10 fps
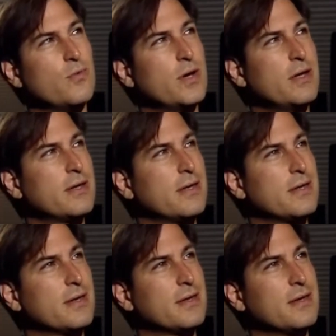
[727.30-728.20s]
Well,
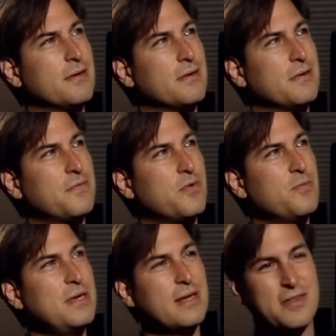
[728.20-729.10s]

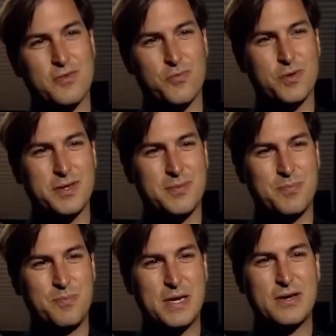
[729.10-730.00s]
for me, that's a really
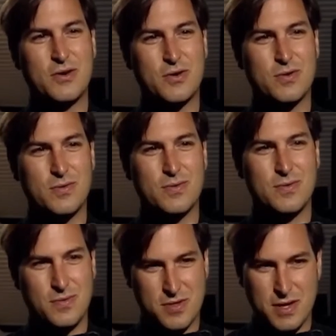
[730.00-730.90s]
big
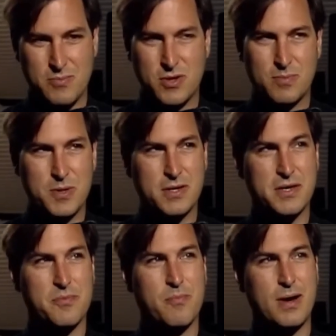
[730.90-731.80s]
subject
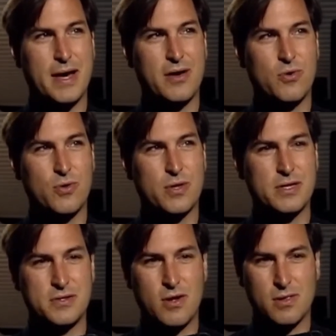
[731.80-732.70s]
because my whole
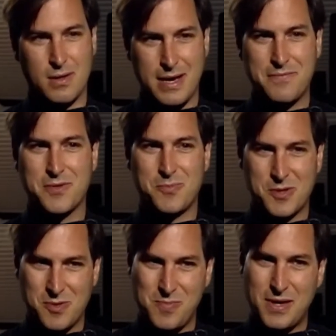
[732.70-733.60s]
adult life has
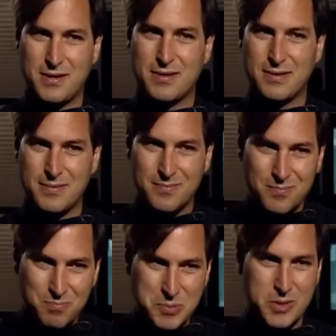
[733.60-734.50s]
been spent
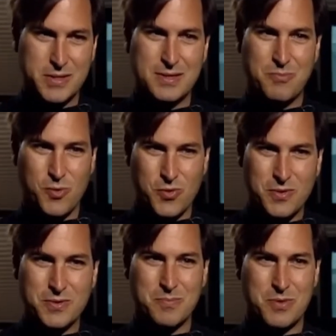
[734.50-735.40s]
building
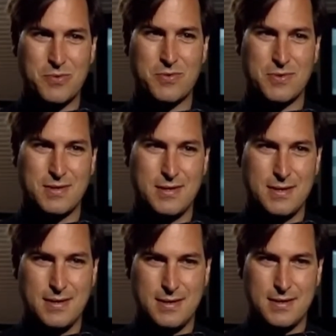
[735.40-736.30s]
personal computers.
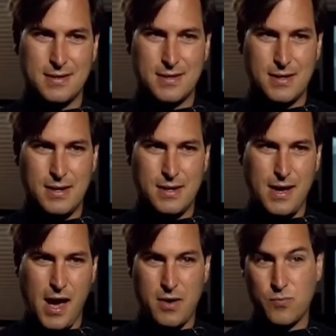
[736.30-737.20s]
Uh,
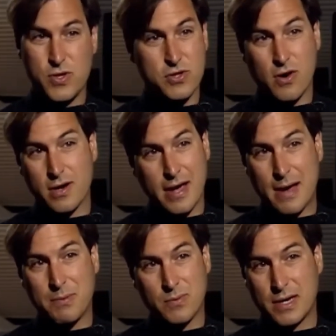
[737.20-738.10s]
we started
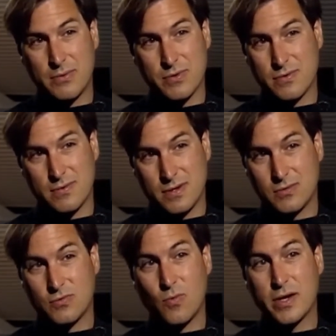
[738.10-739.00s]
Apple when I was, you
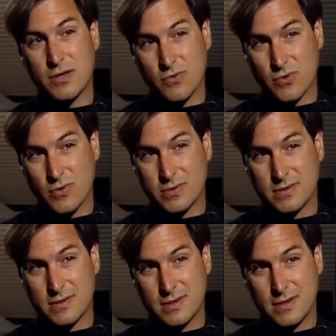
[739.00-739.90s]
know, 20 years old
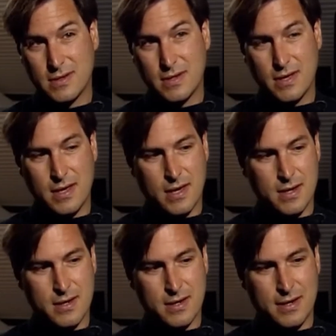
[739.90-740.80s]

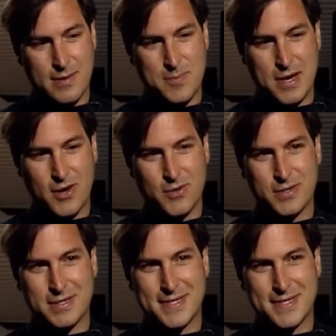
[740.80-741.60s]
and uh, I'm now